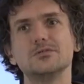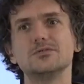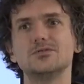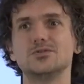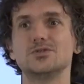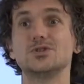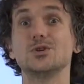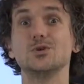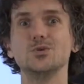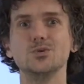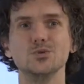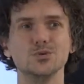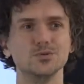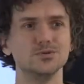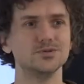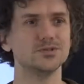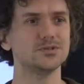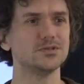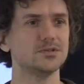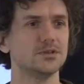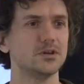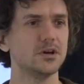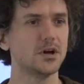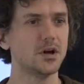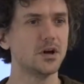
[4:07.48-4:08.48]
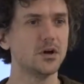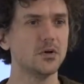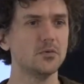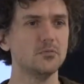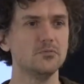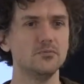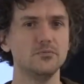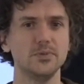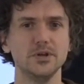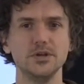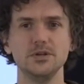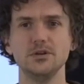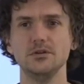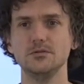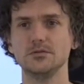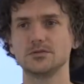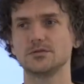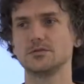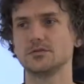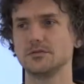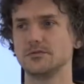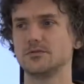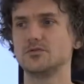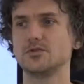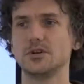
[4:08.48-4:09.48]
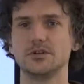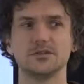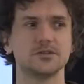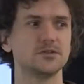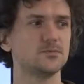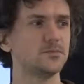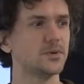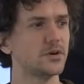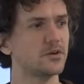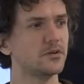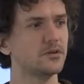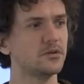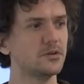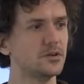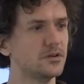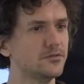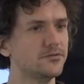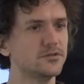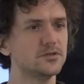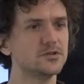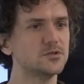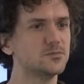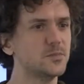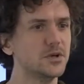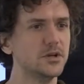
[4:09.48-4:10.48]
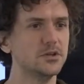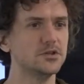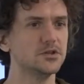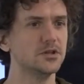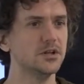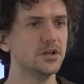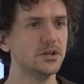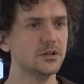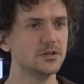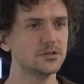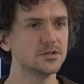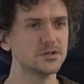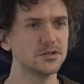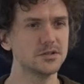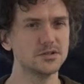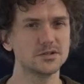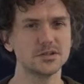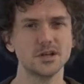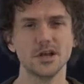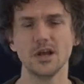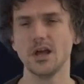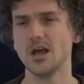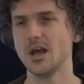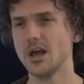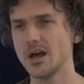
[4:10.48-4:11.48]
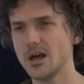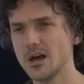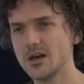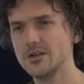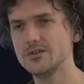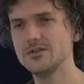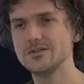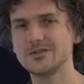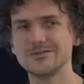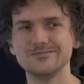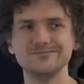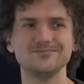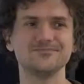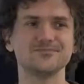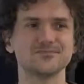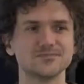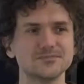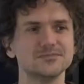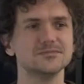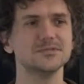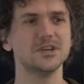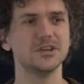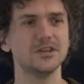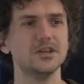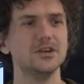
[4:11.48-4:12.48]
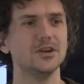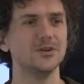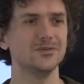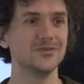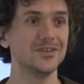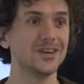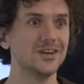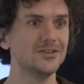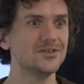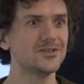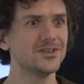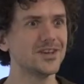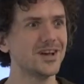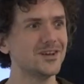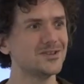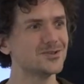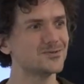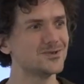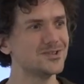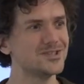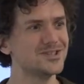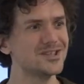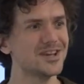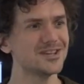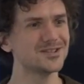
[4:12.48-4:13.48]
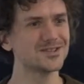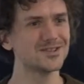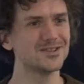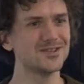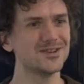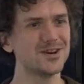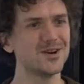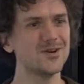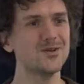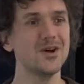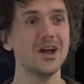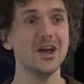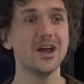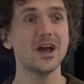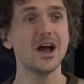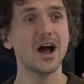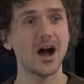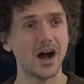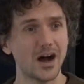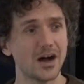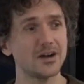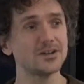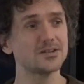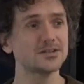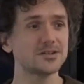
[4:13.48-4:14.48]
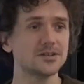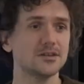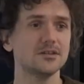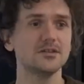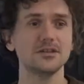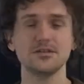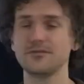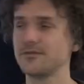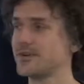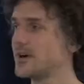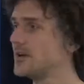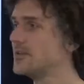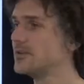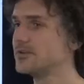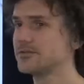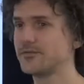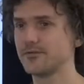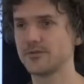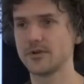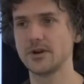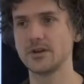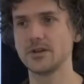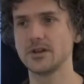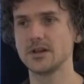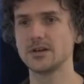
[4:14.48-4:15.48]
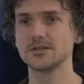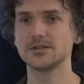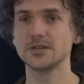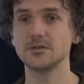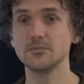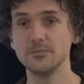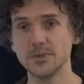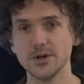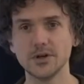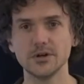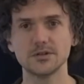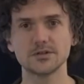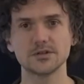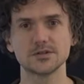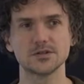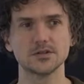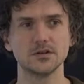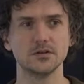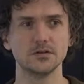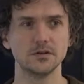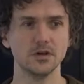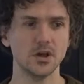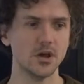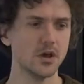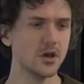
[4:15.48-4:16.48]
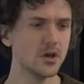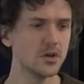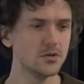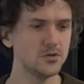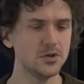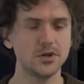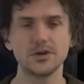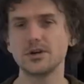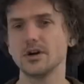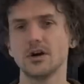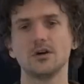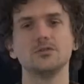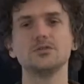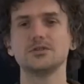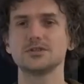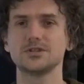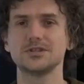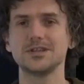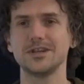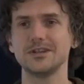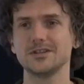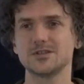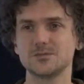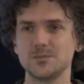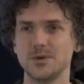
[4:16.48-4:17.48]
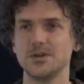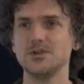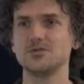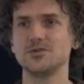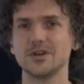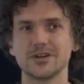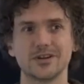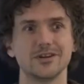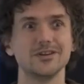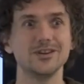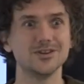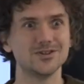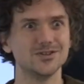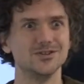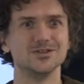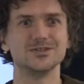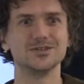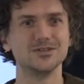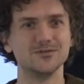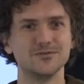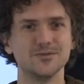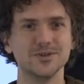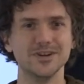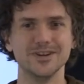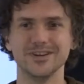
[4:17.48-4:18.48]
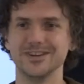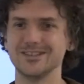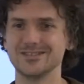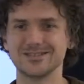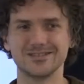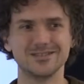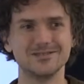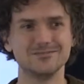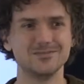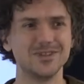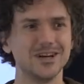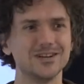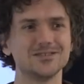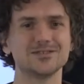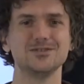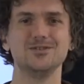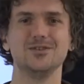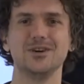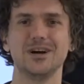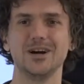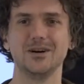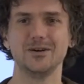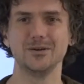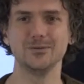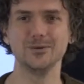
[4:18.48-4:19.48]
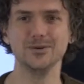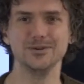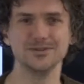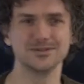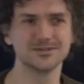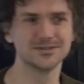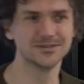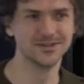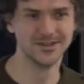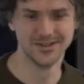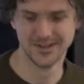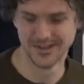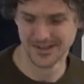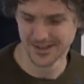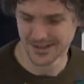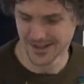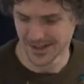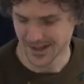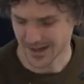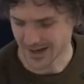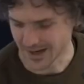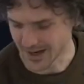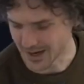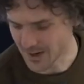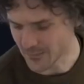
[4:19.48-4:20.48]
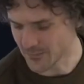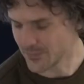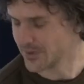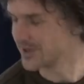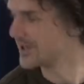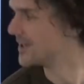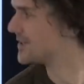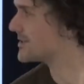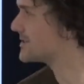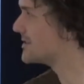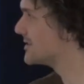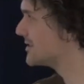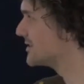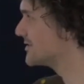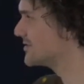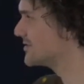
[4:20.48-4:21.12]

tools be used sort of transparently for speech analysis? And the answer is yes and no. I certainly found that for analysing bird song, you can't just take speech recognition software. That's not how it works. But yes,